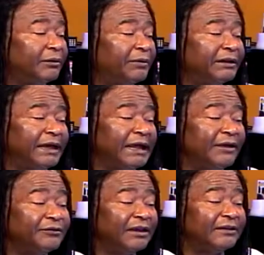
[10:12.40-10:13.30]
But the
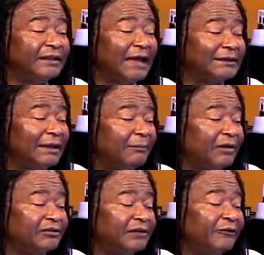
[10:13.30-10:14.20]
NFC is not that
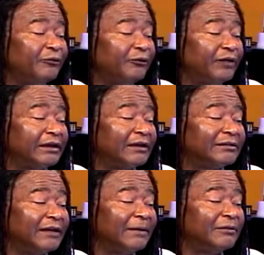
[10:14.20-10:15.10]
much different, Vic. It
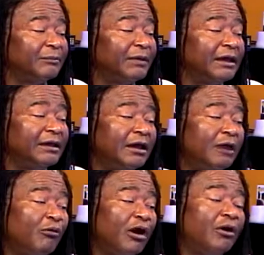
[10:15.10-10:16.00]
seems to me,
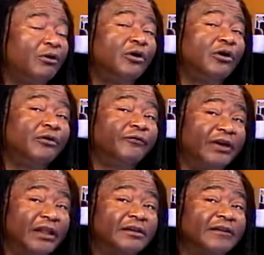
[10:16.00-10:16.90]

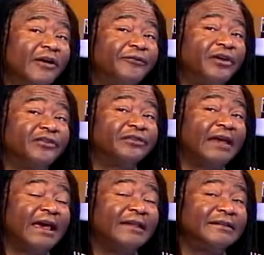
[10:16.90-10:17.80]
Philadelphia
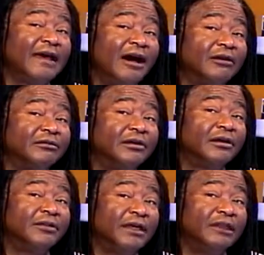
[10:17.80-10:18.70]
stands out,
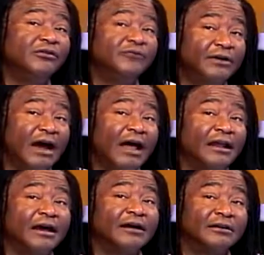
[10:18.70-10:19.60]
Then you've
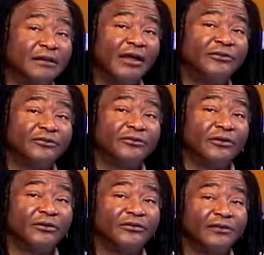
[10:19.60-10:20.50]
got a
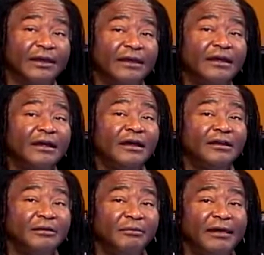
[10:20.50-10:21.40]
cluster. See,
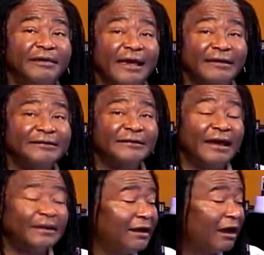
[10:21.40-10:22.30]
to me, they
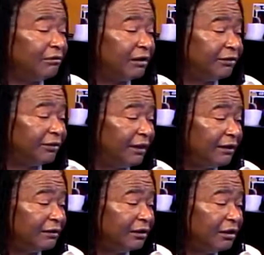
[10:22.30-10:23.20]
stand out, and
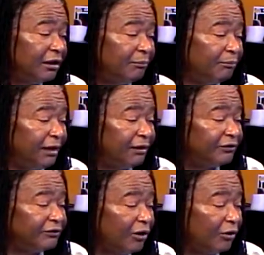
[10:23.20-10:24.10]
then
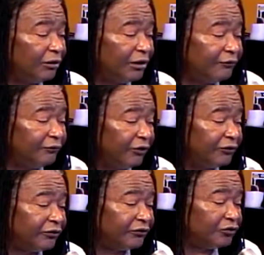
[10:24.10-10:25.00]
Minnesota
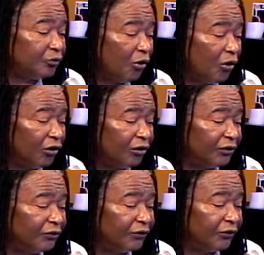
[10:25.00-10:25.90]
versus New
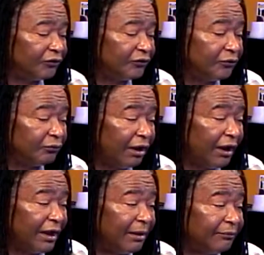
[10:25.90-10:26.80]
Orleans versus the
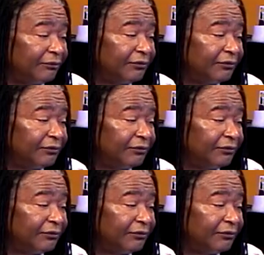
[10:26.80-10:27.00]
Rams.